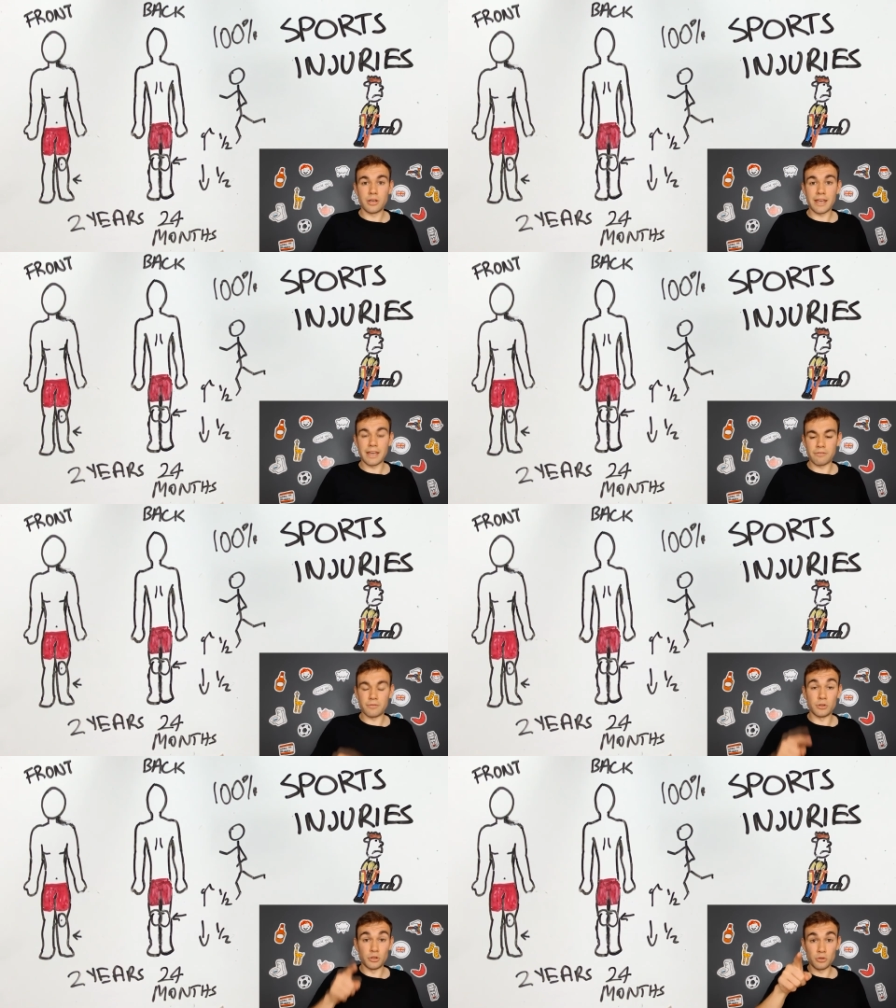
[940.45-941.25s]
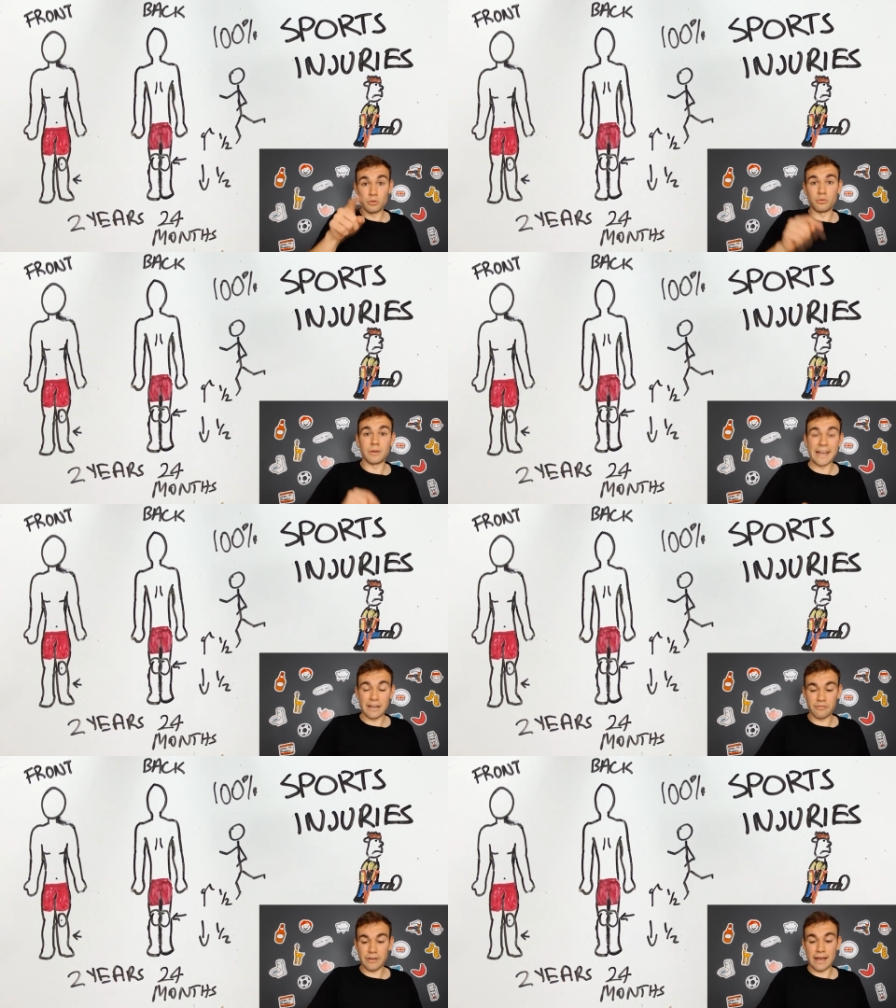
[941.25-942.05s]
if you
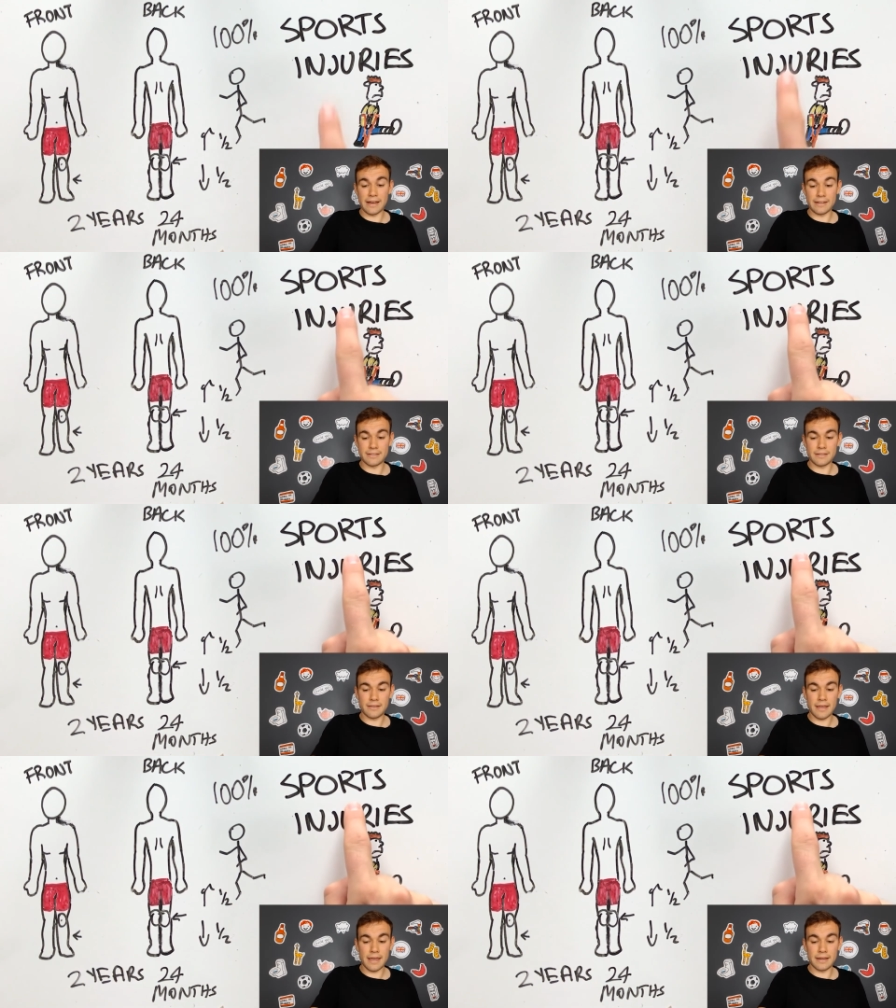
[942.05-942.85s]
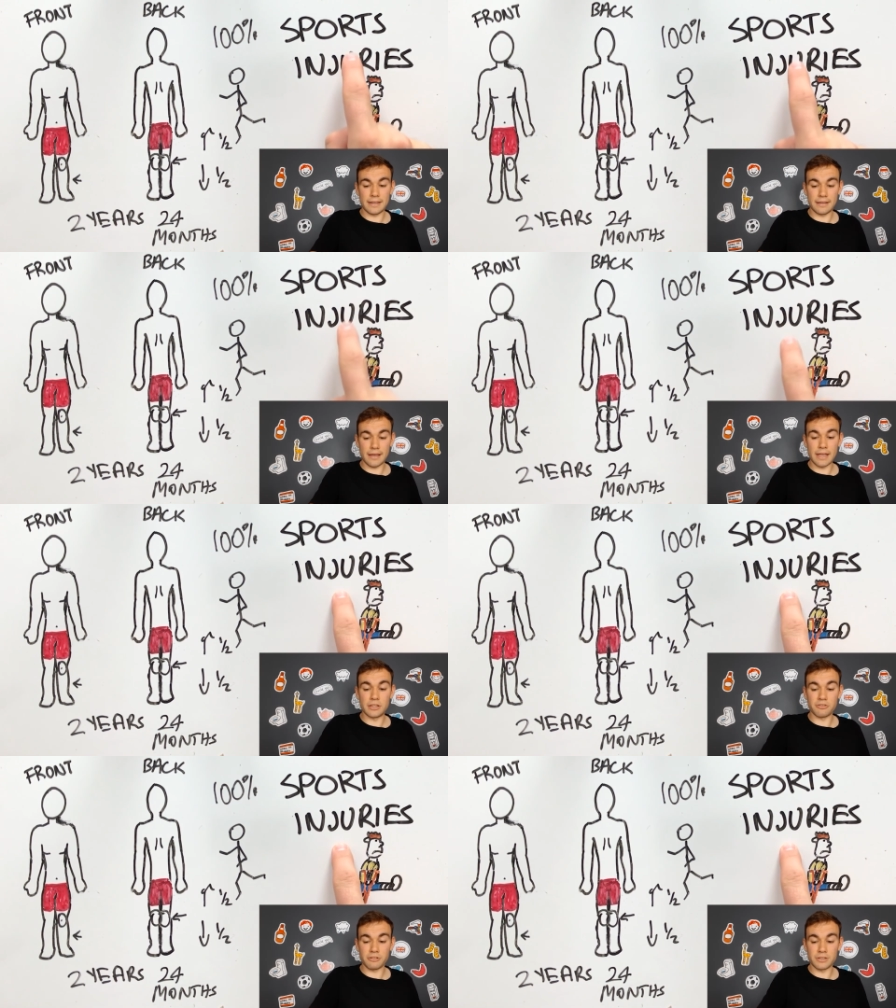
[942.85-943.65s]
have had any
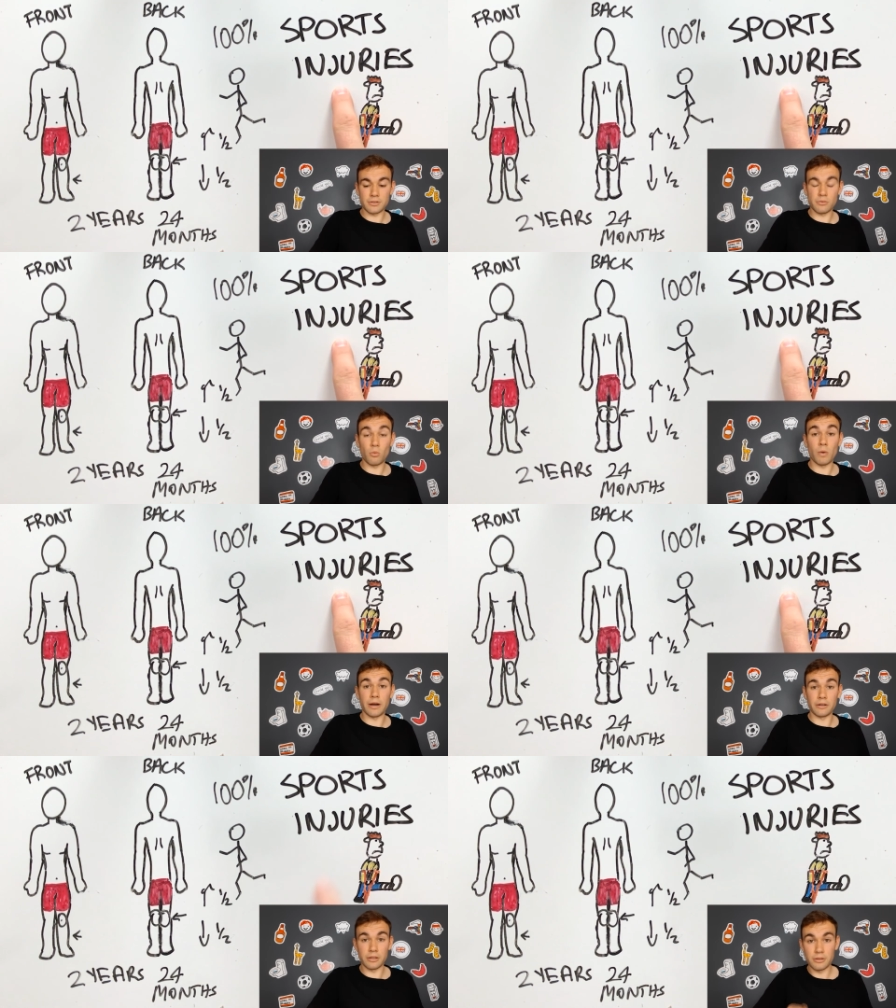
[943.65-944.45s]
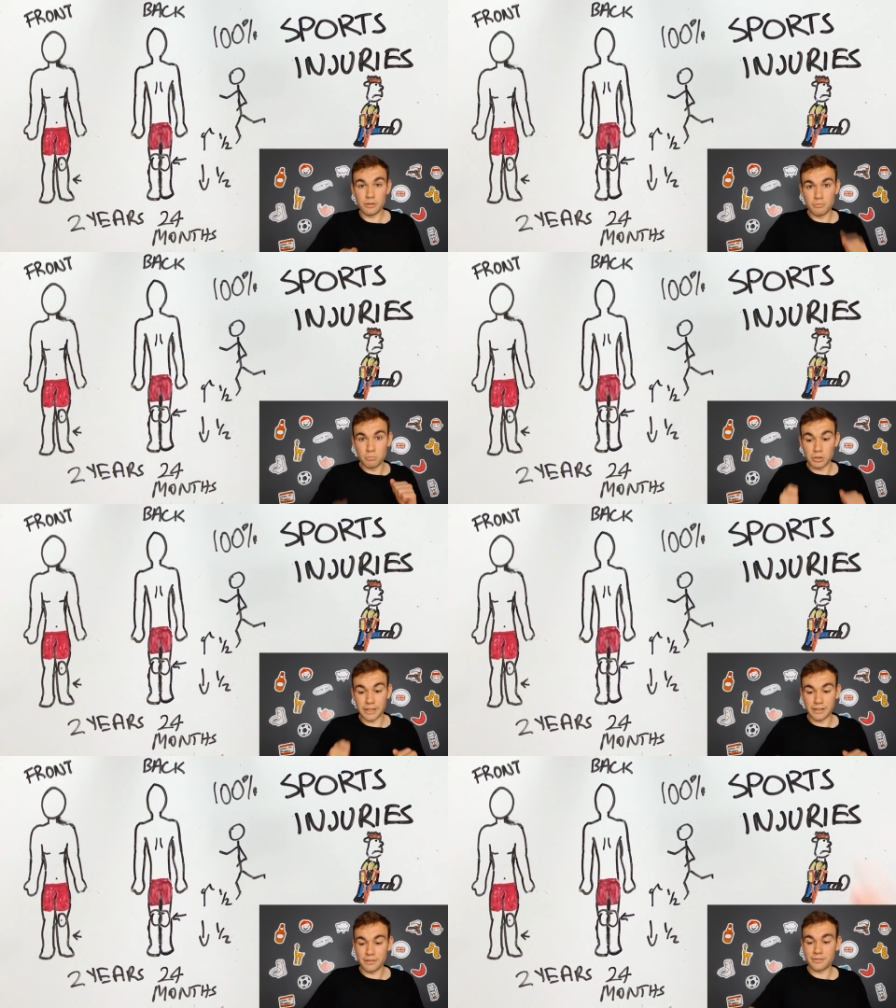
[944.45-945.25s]
injuries while
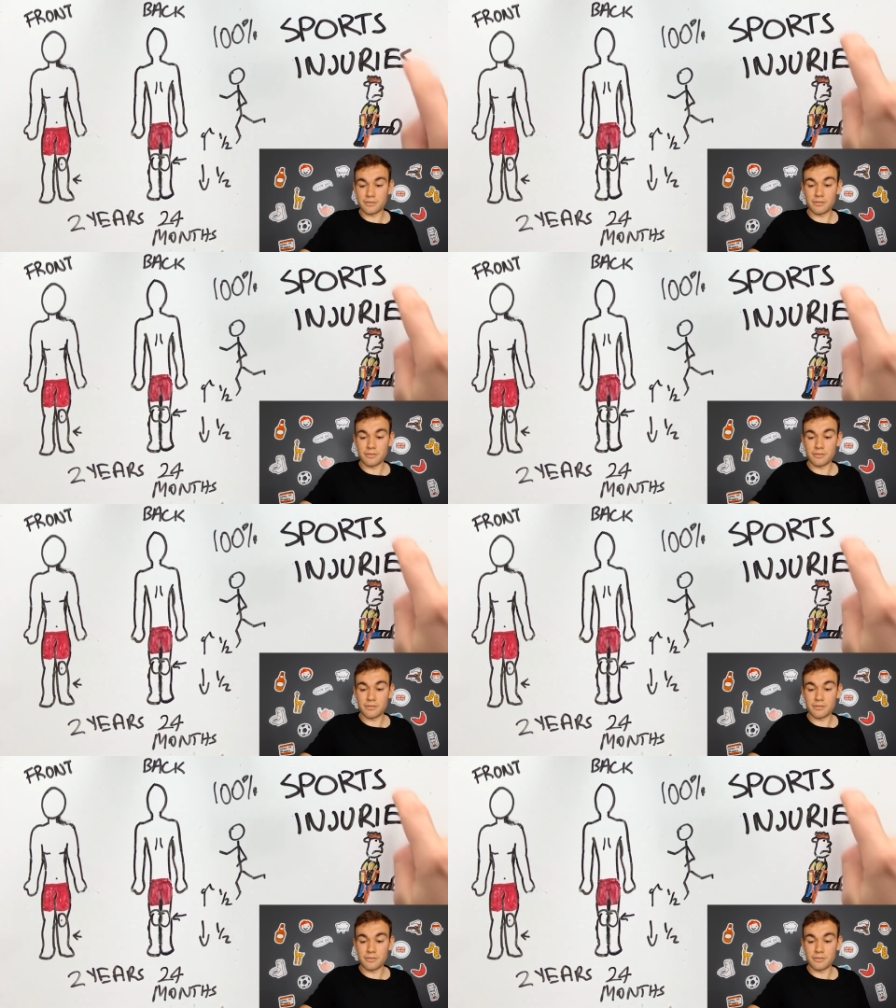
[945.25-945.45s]
playing